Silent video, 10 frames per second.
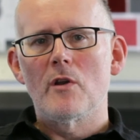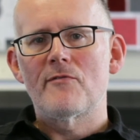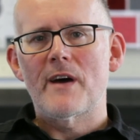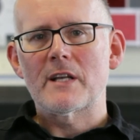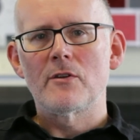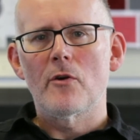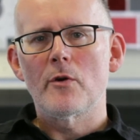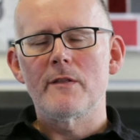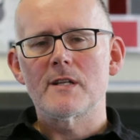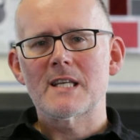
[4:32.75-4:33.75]
affect not
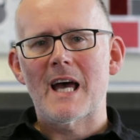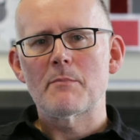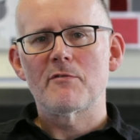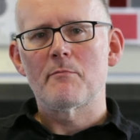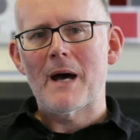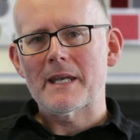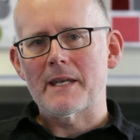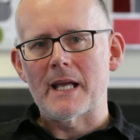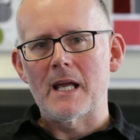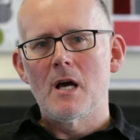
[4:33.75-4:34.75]
only the type of
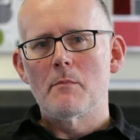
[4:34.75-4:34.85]
patterning